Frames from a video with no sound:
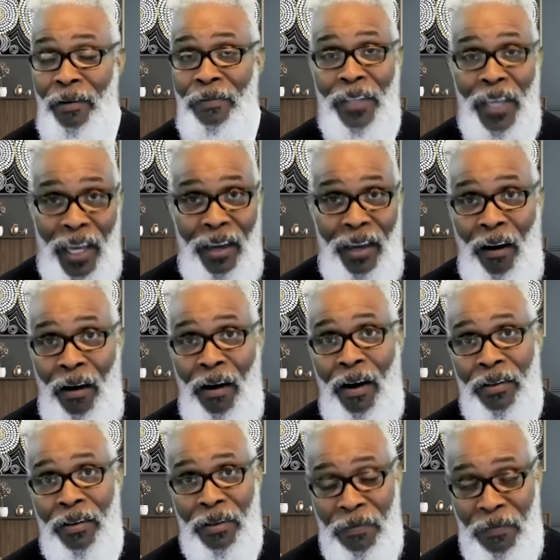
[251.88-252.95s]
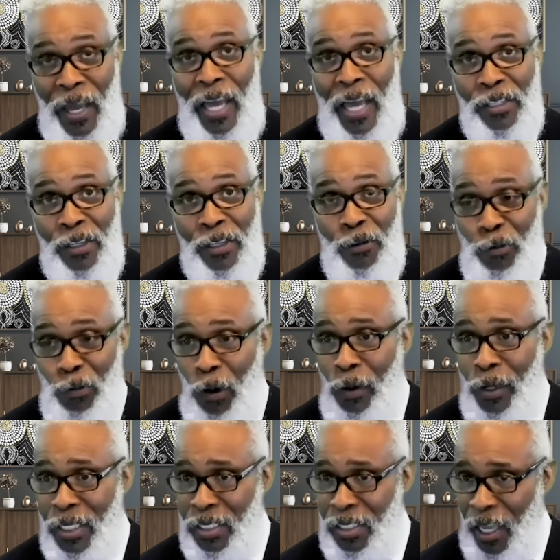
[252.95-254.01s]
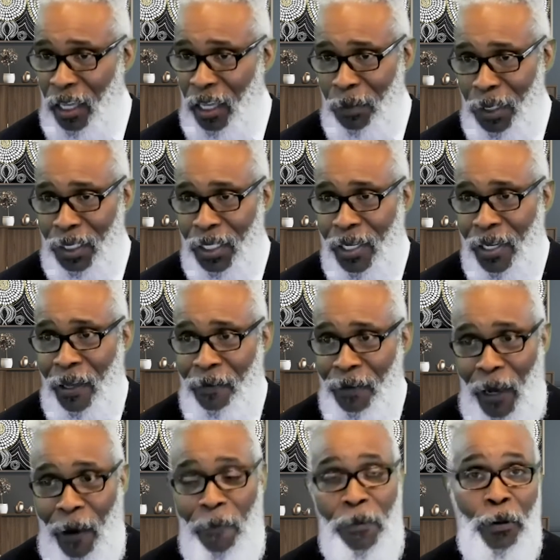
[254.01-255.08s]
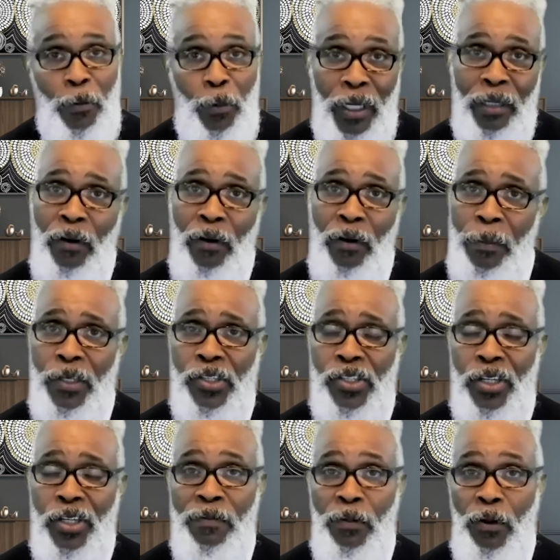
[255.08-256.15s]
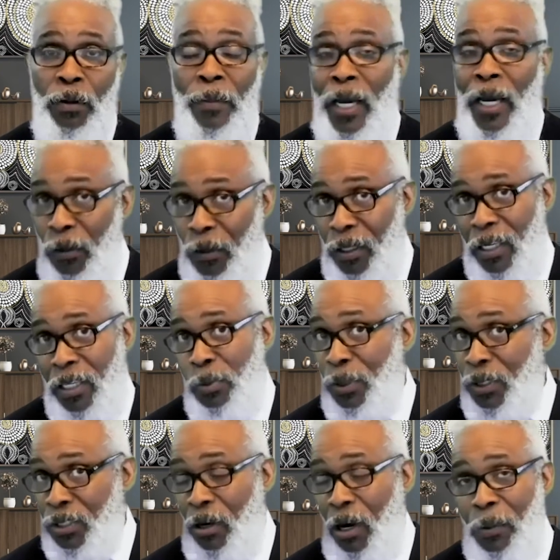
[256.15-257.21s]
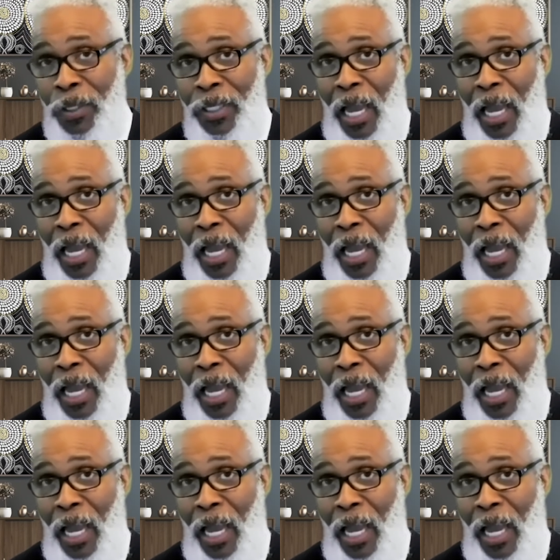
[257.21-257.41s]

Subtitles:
They are the fastest growing segment. Now, the rate of homeownership for minorities, we'll start with